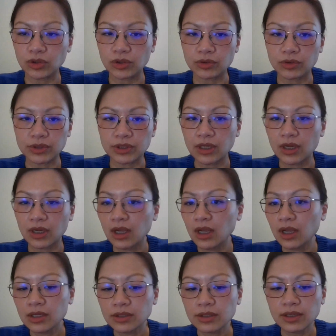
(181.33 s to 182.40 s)
to use.
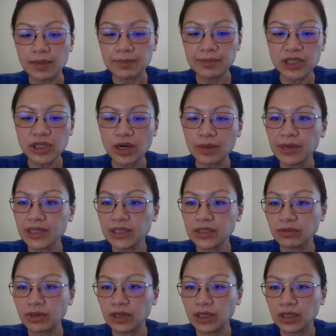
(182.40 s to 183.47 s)
So let me share my
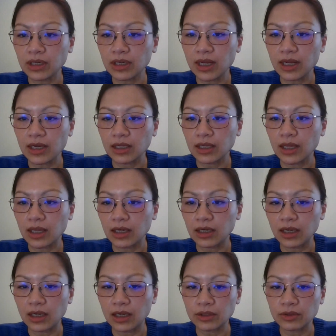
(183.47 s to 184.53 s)
screen, and
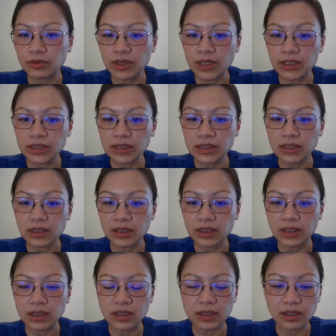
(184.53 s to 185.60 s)
then you can
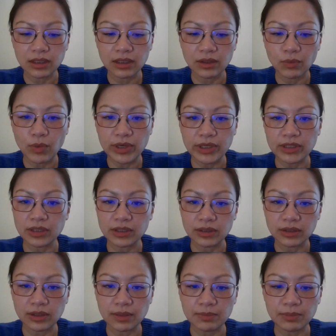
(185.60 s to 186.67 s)
see what the
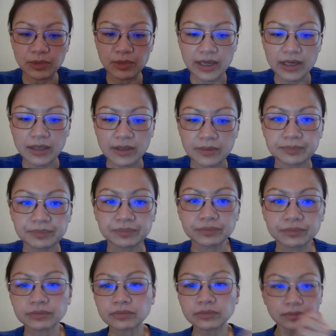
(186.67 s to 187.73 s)
system looks like.
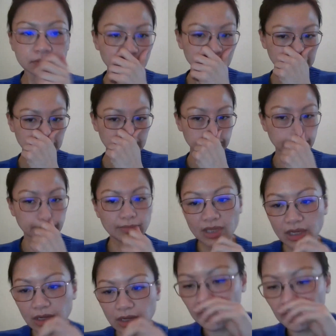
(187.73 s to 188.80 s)

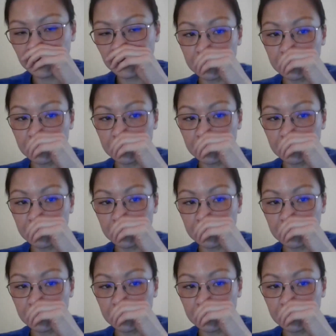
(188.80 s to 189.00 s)
Okay,